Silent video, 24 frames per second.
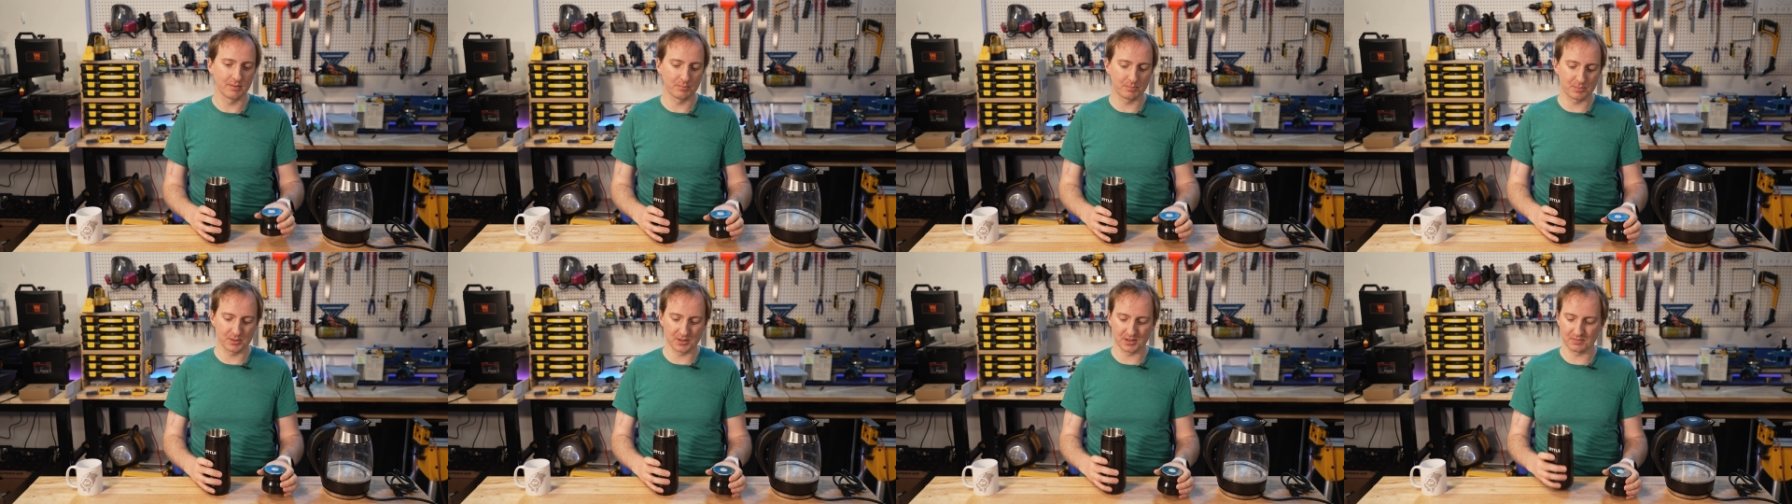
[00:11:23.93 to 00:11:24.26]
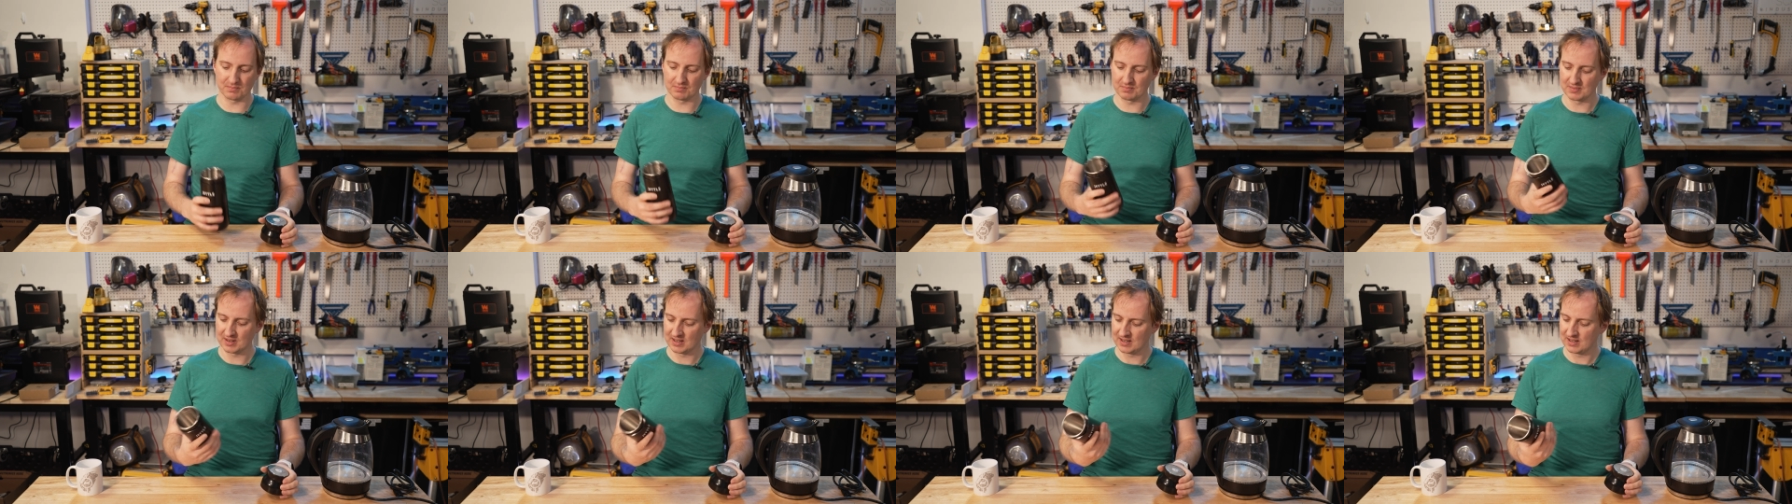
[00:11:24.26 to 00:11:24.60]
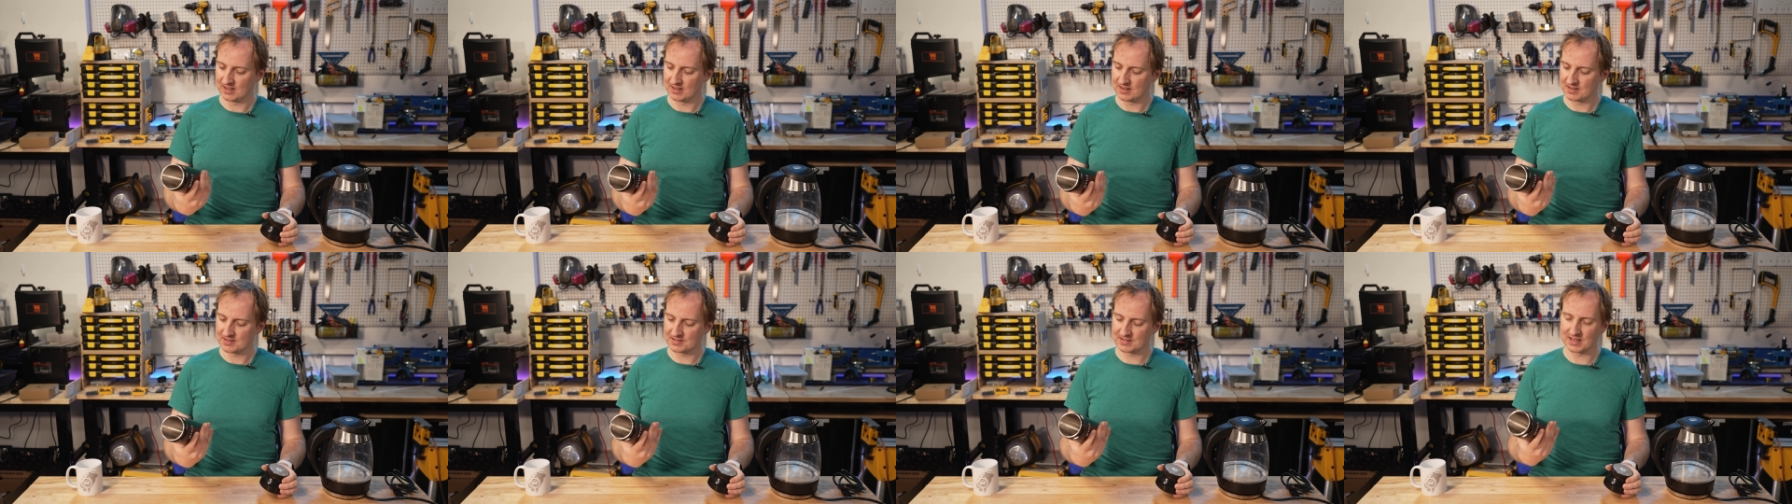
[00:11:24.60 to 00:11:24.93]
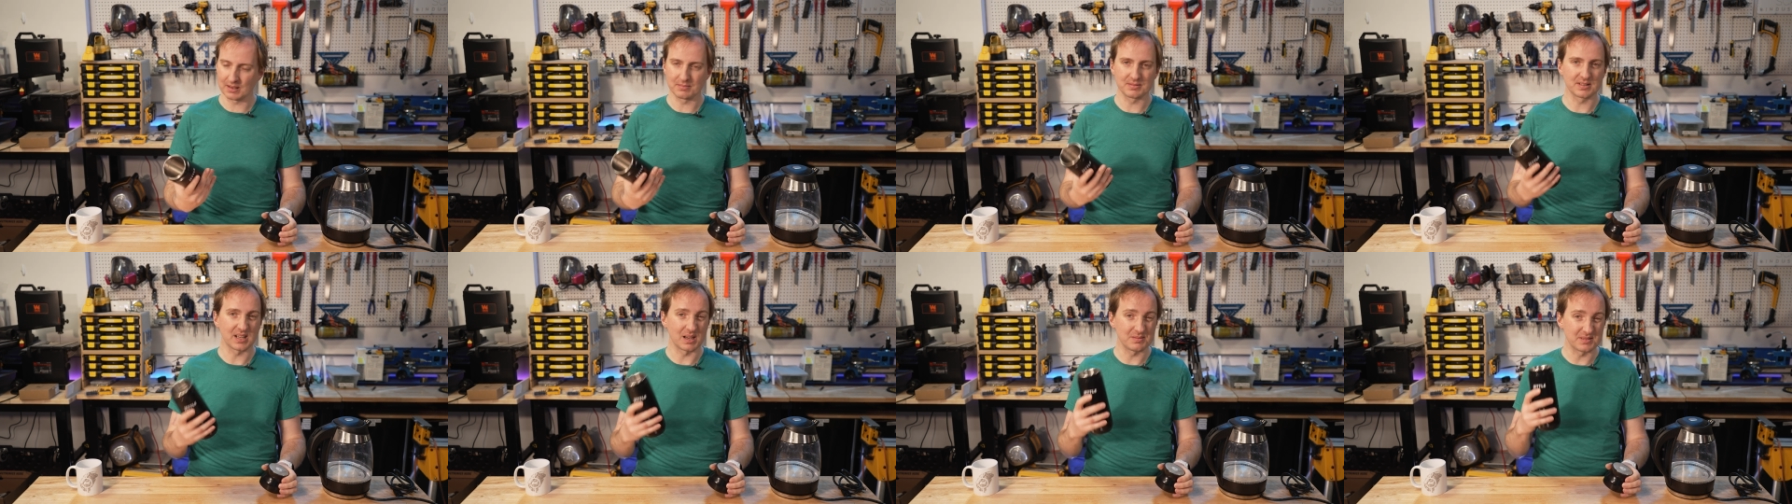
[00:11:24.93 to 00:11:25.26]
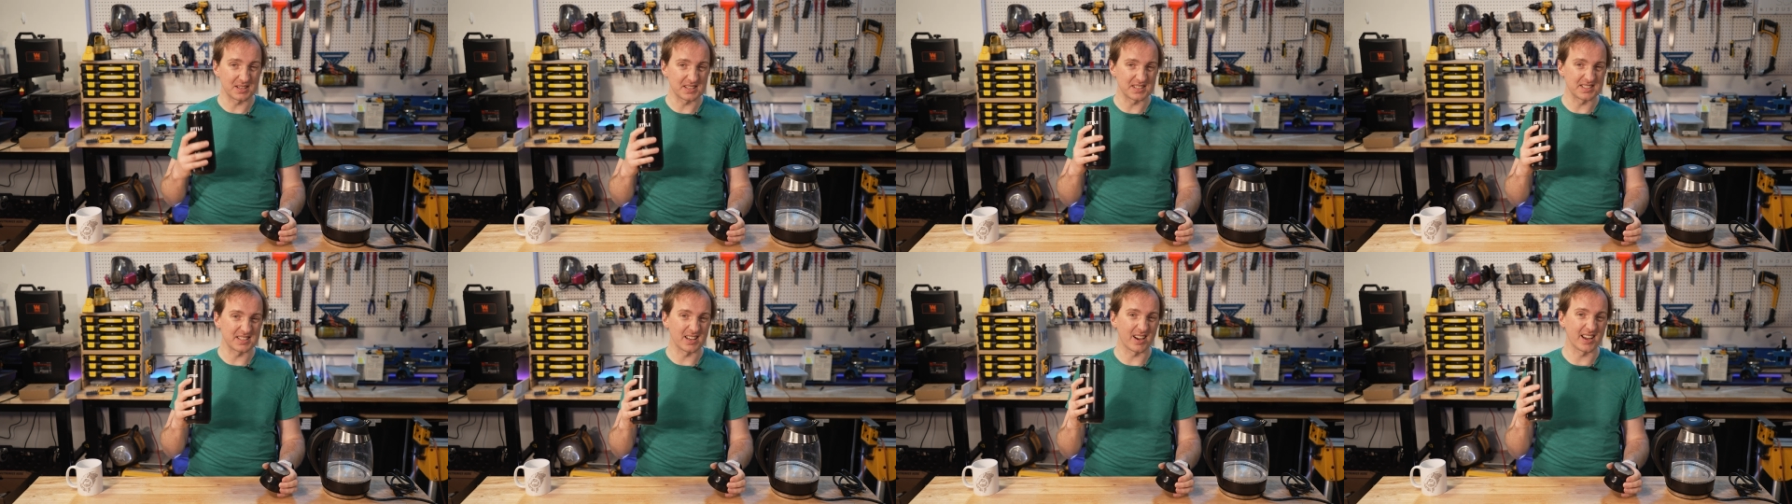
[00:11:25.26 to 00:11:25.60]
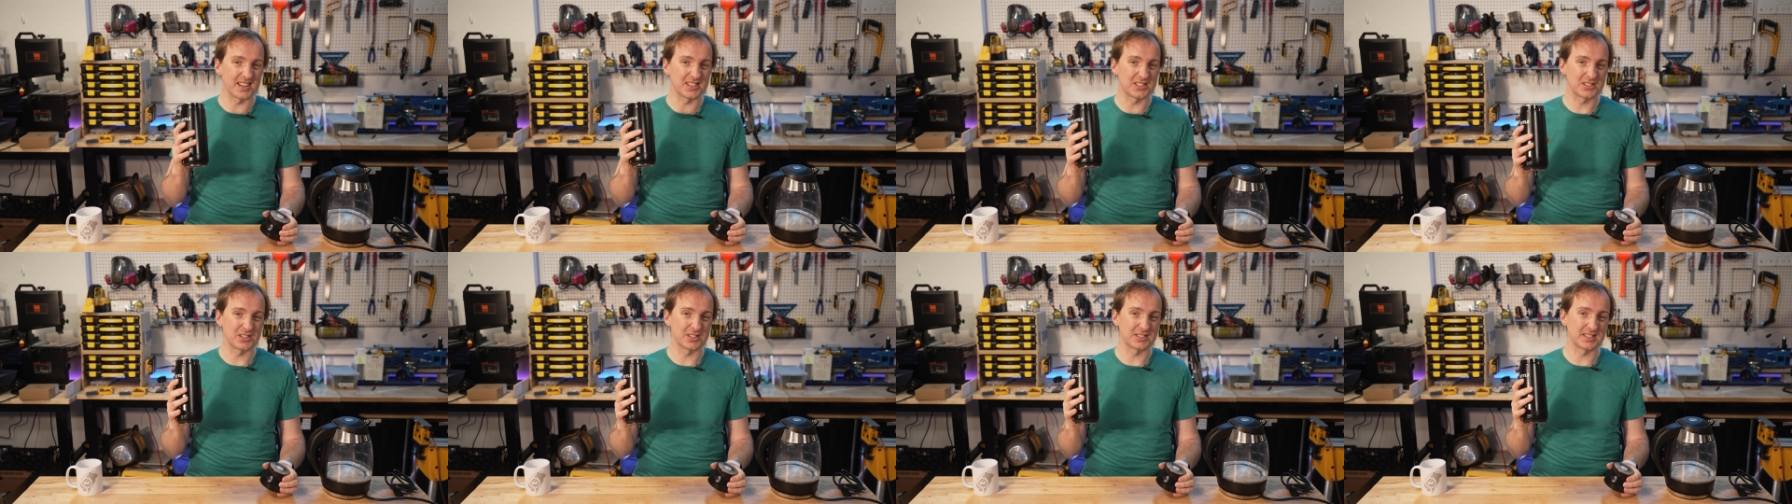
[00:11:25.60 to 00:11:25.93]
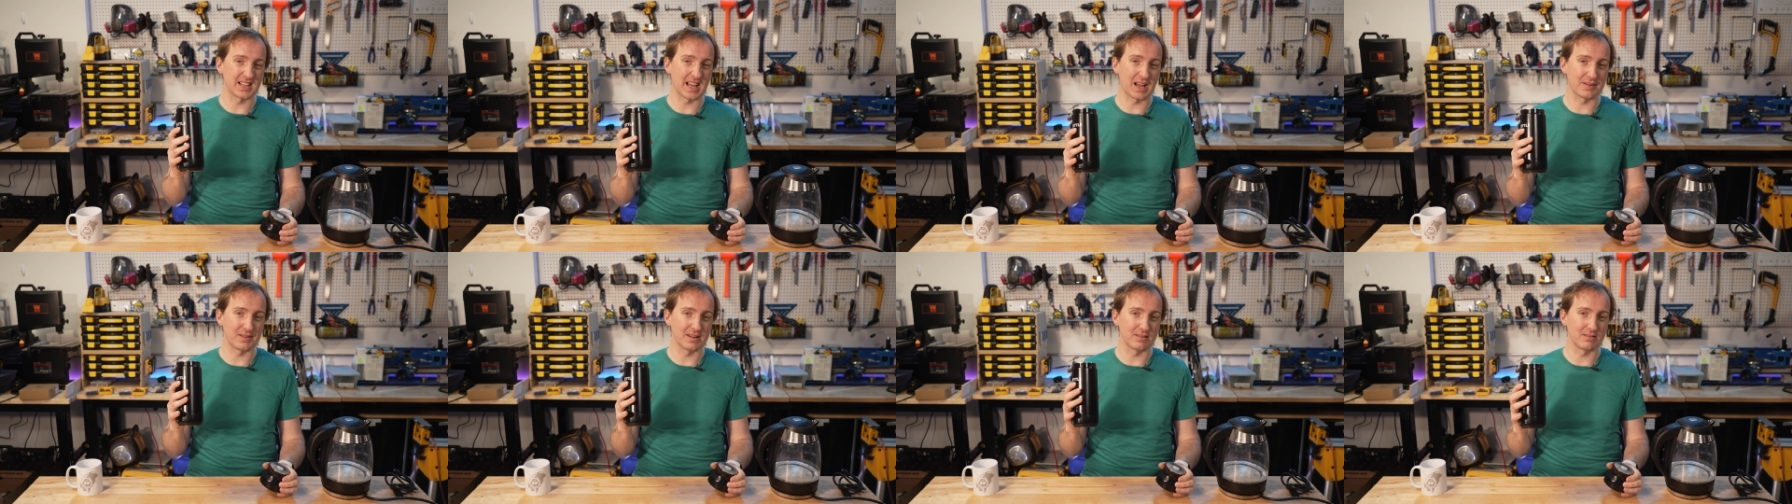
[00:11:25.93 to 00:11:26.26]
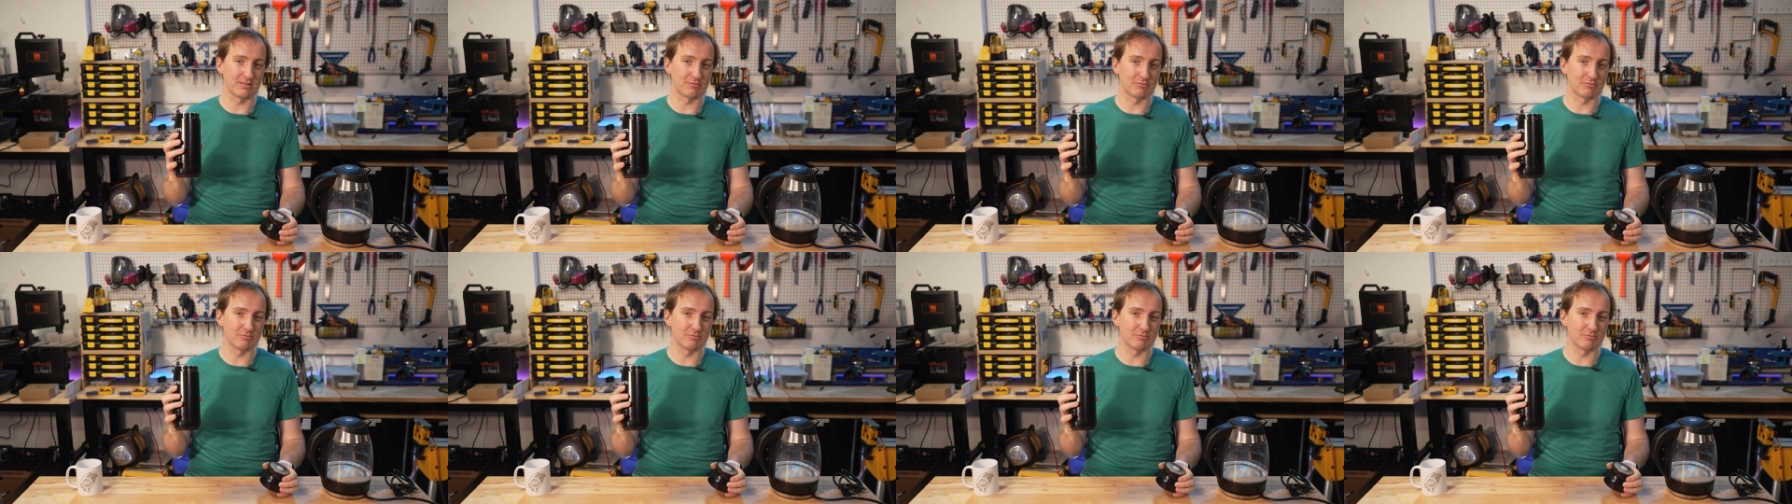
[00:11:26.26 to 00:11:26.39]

but sometimes it's nice just to have it